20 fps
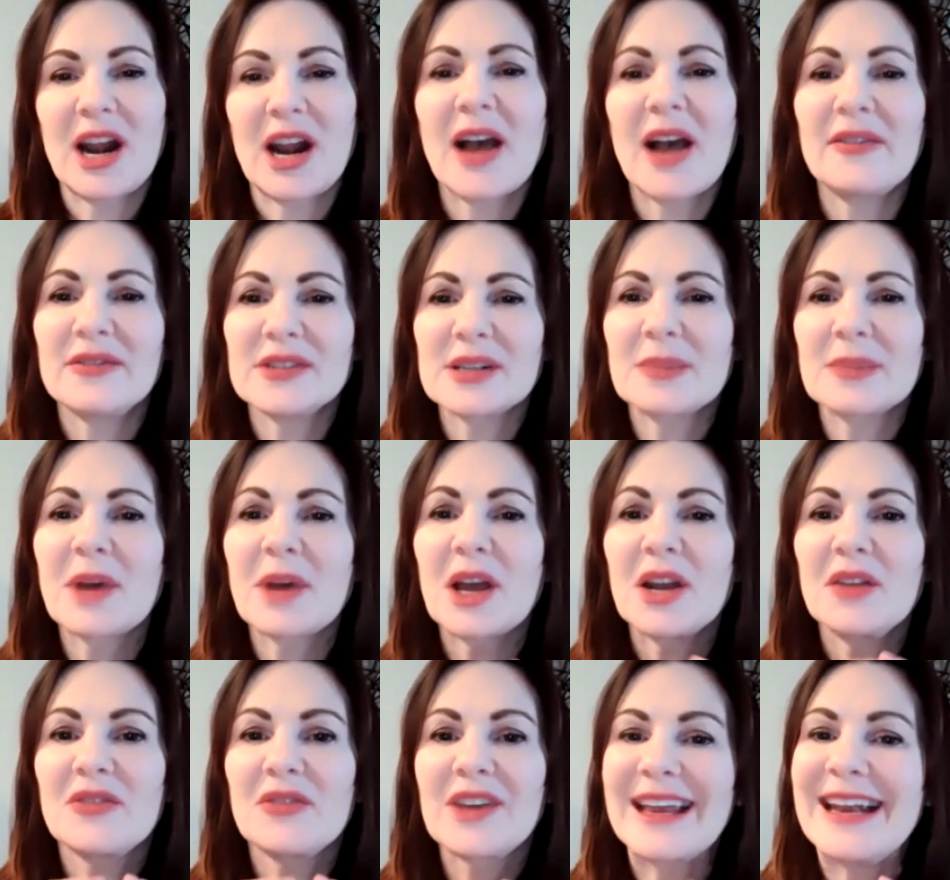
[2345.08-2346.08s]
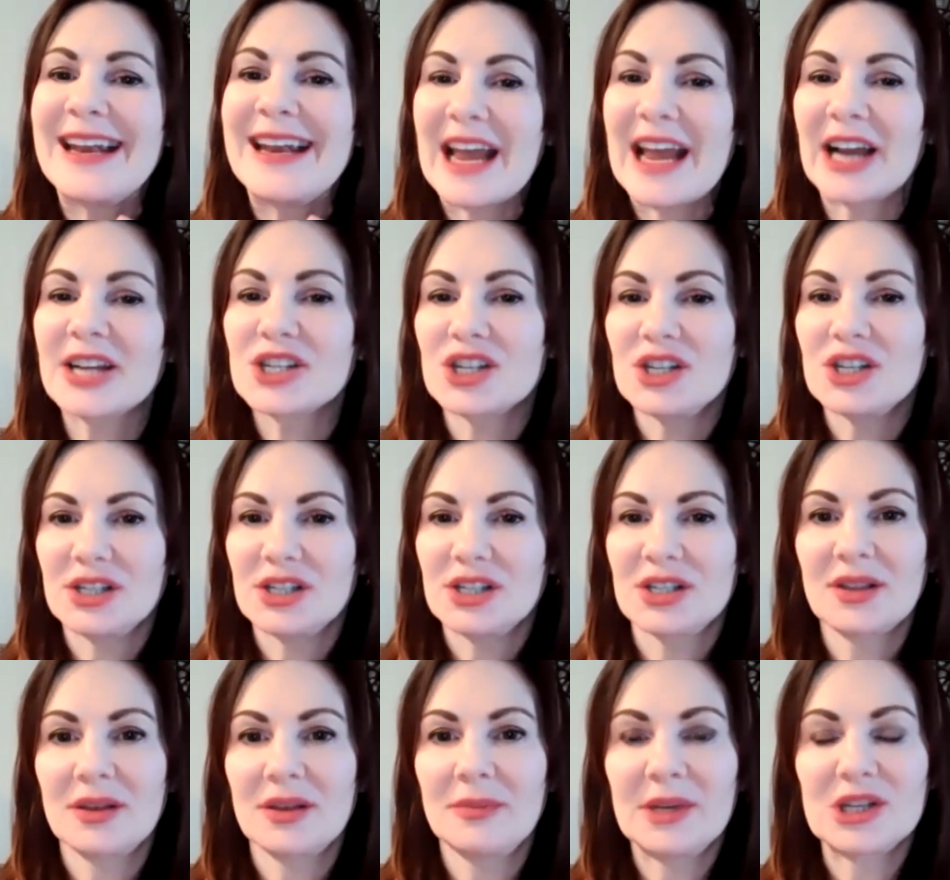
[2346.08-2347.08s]
and have some kind of connection
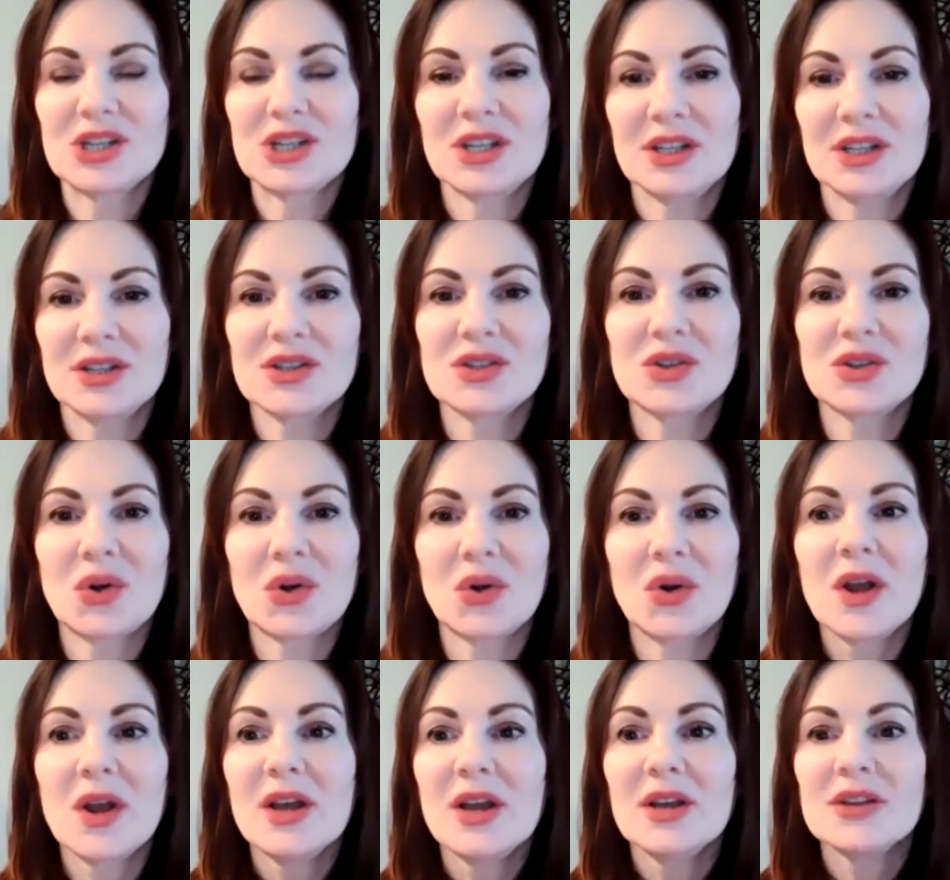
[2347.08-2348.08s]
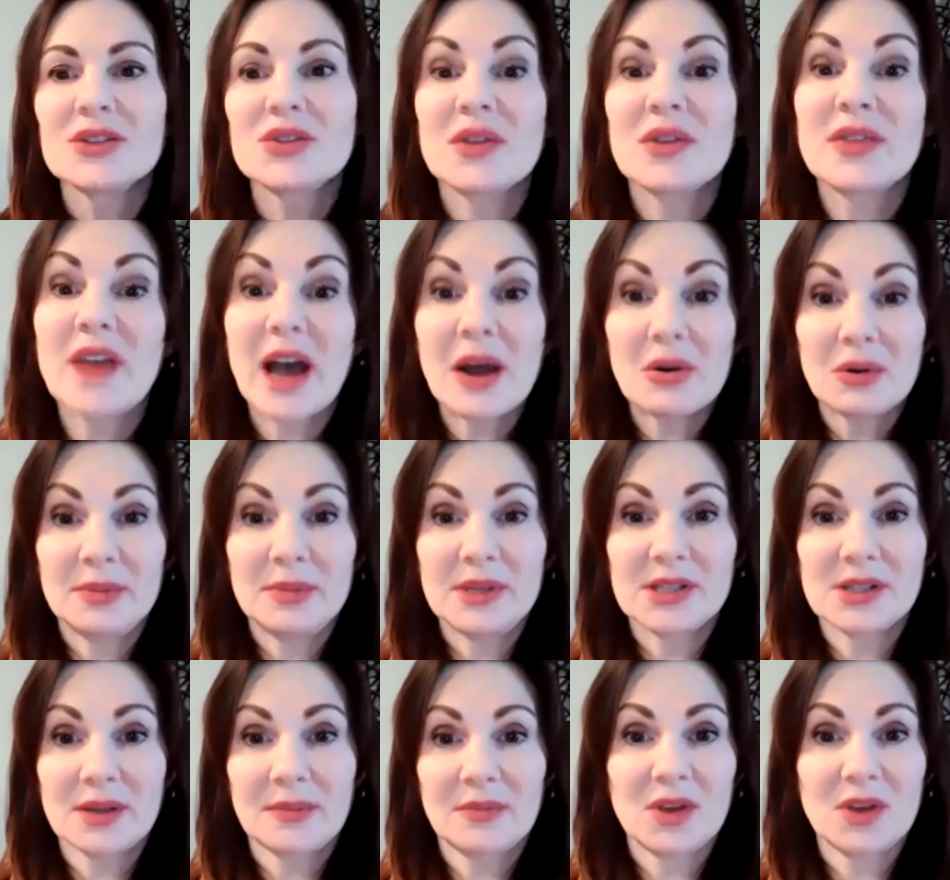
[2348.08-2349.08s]
to the mission. So that would be
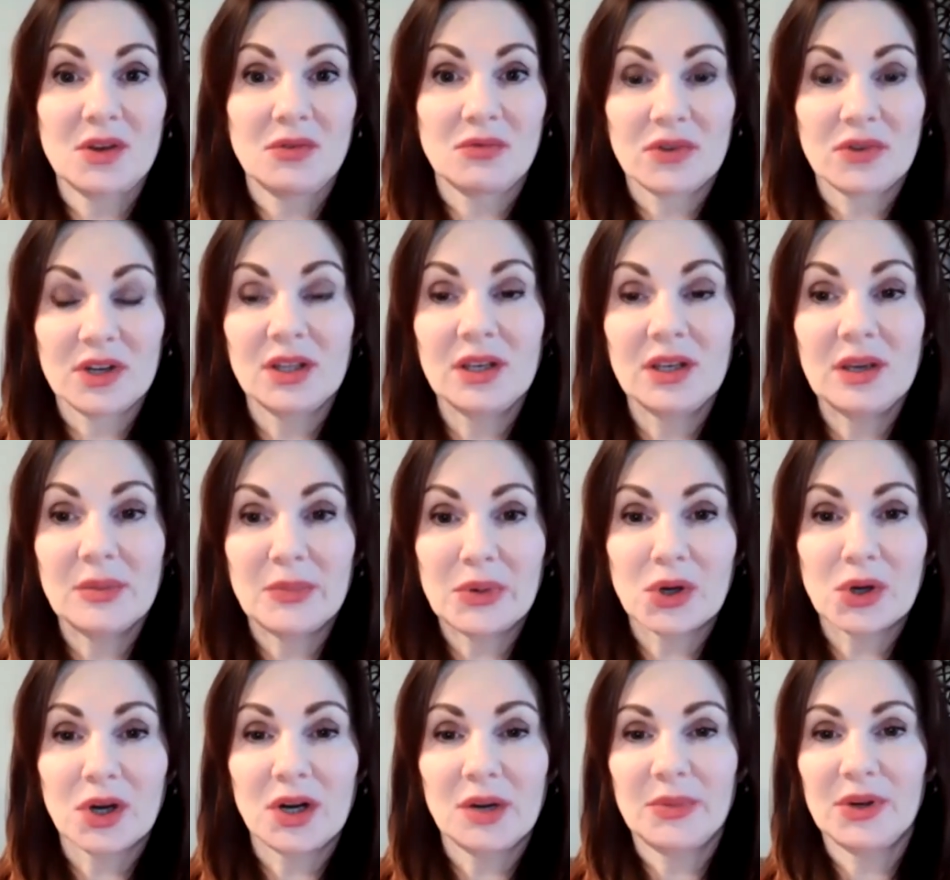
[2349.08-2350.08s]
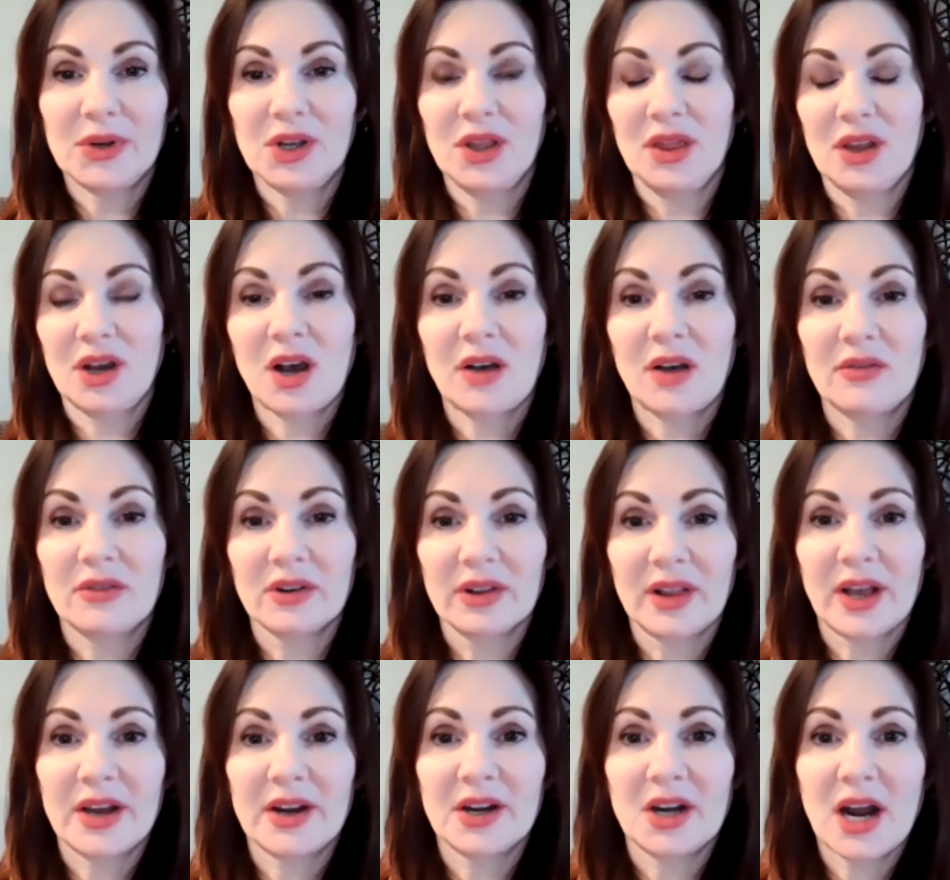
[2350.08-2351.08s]
something really important to put in the cover
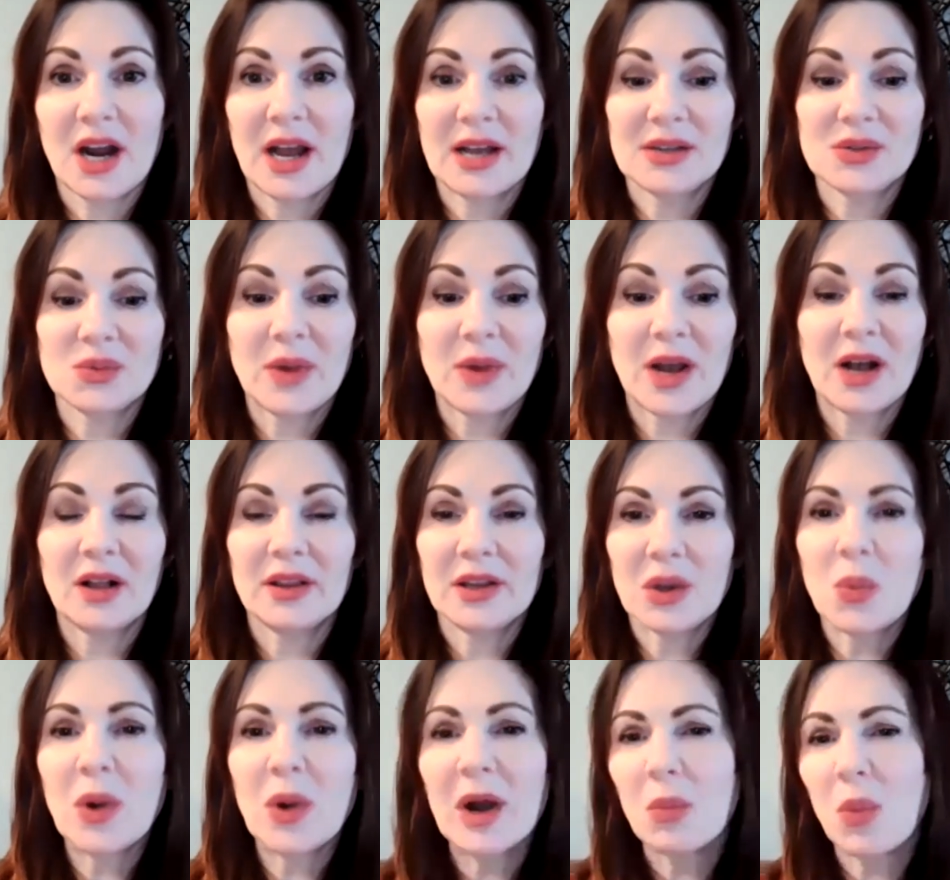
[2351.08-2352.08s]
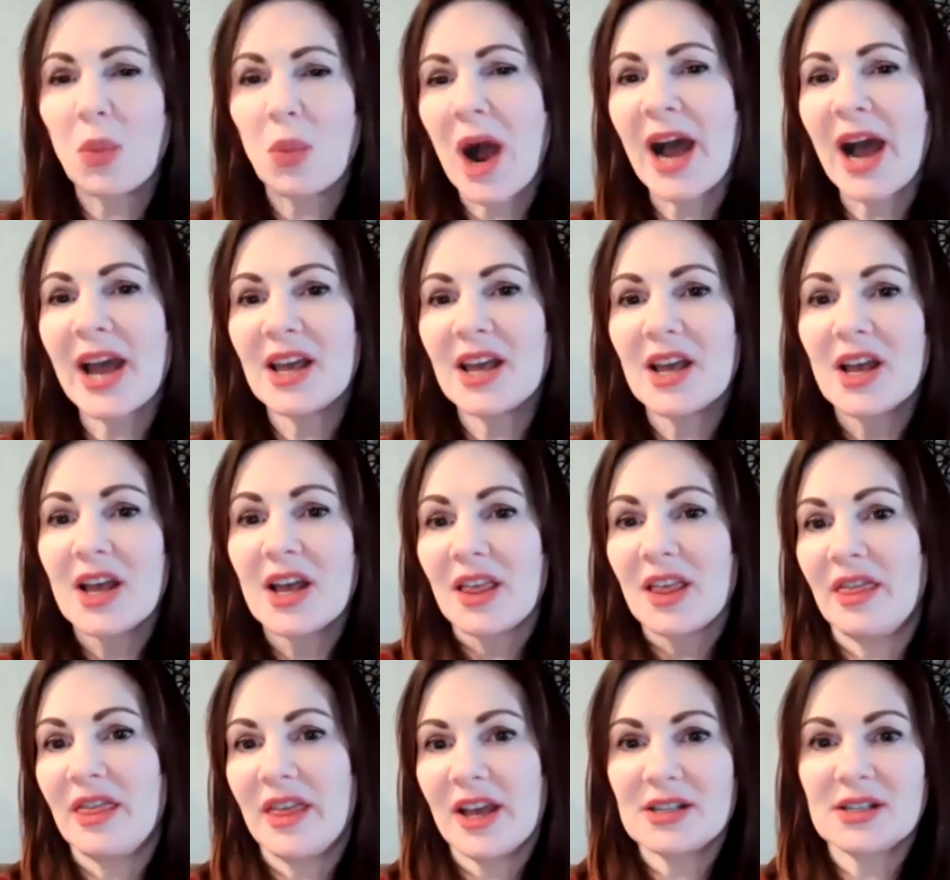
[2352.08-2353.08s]
letter as well. Like, why
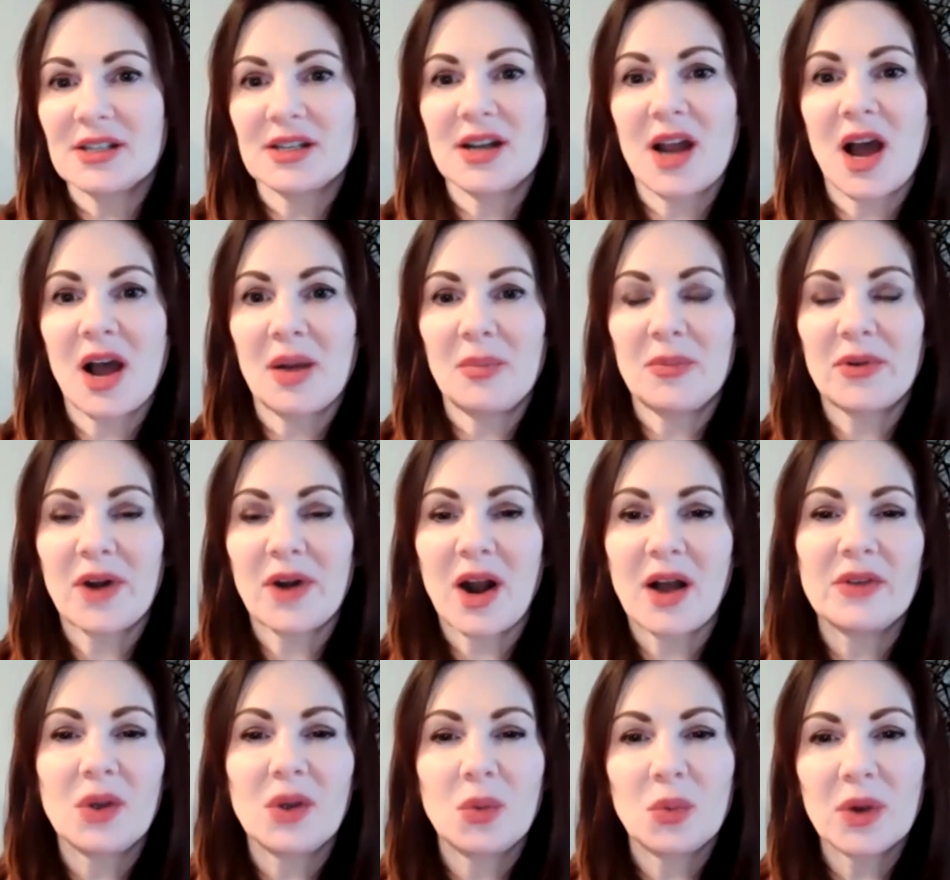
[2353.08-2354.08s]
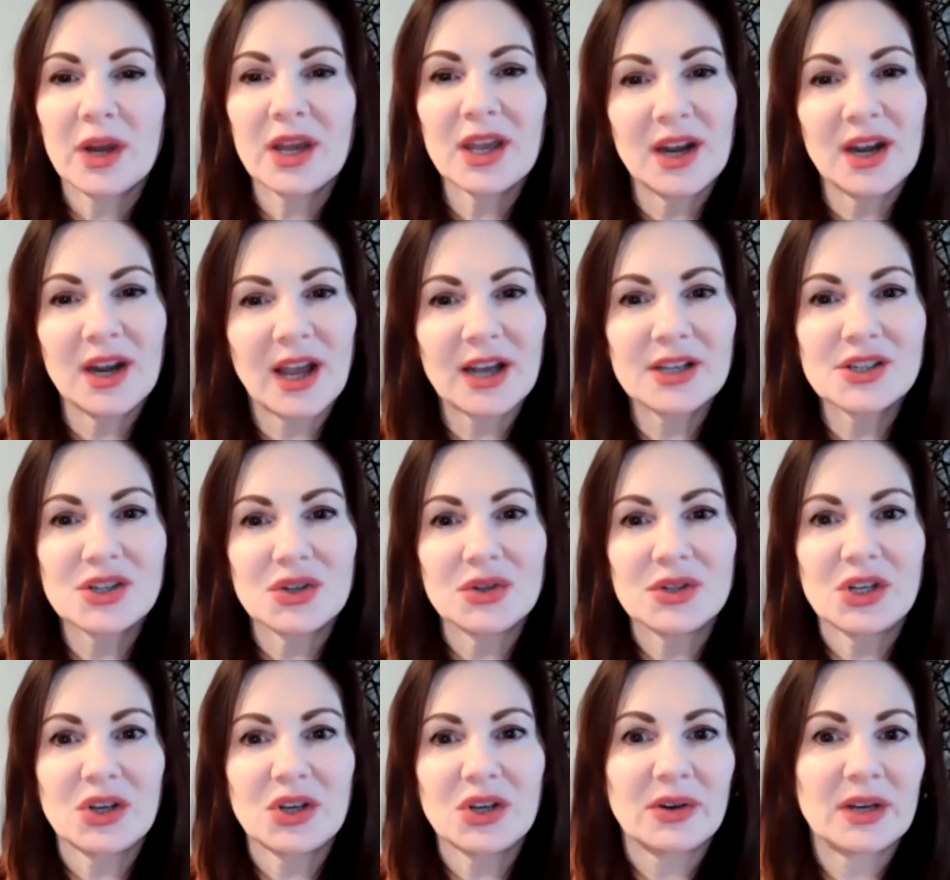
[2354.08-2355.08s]
this nonprofit? What connects you
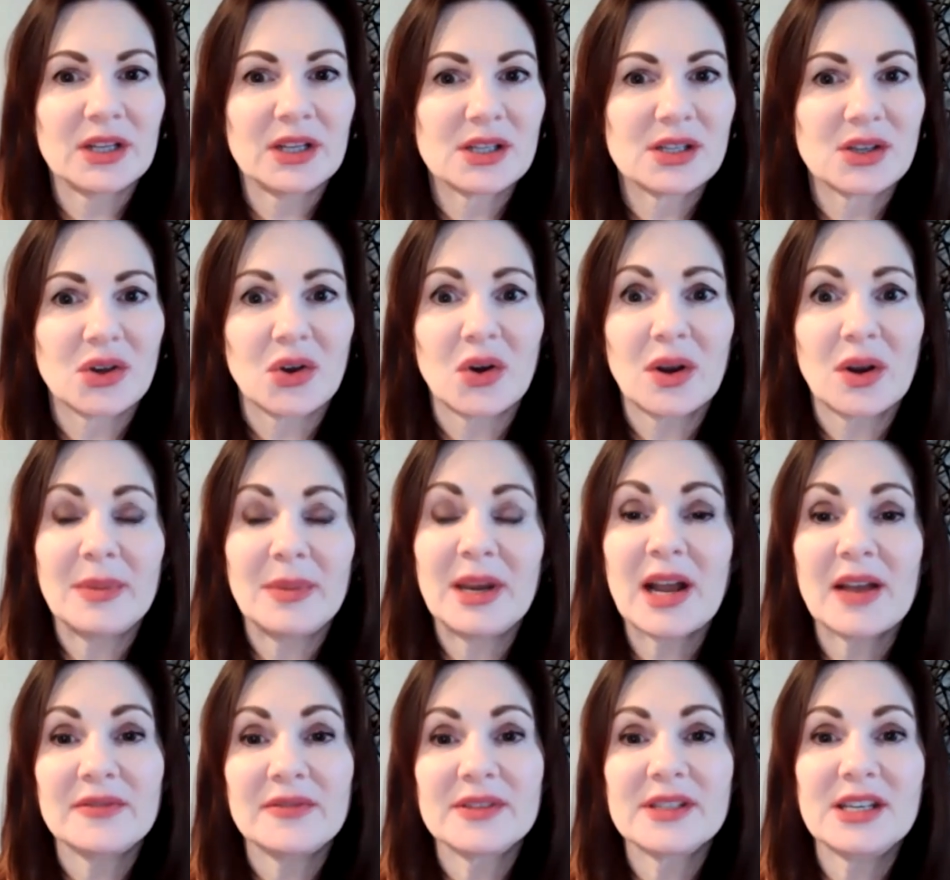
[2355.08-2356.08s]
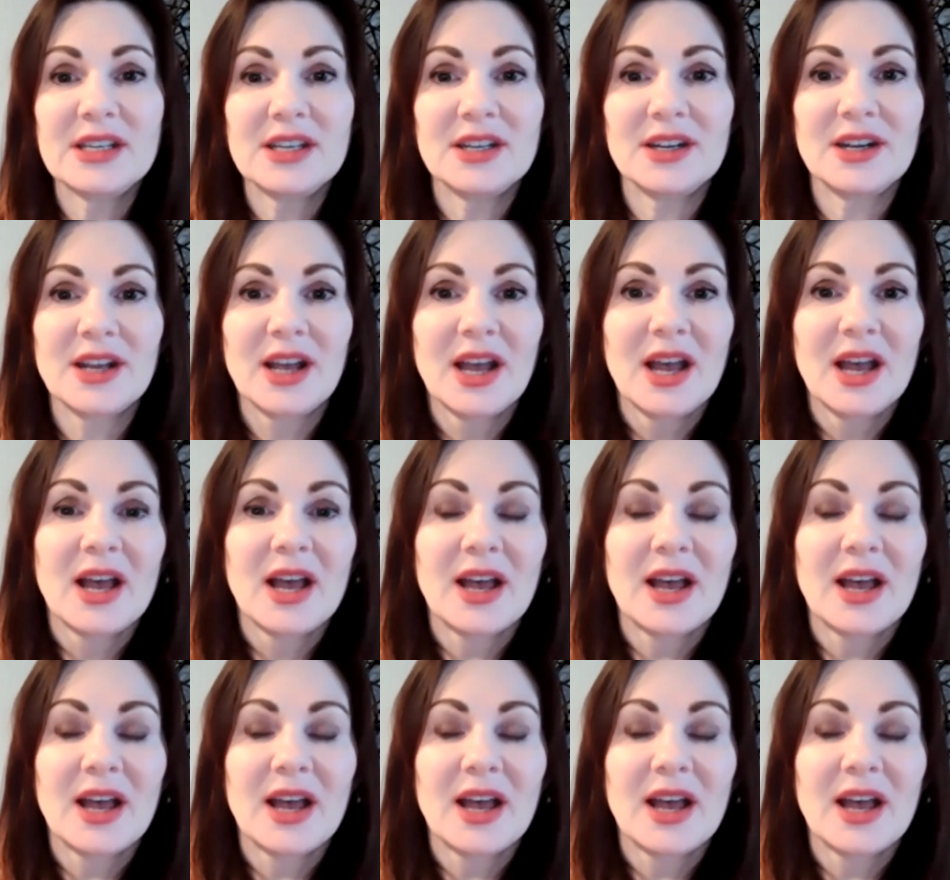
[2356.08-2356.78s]
to it? So, I mean, I've seen,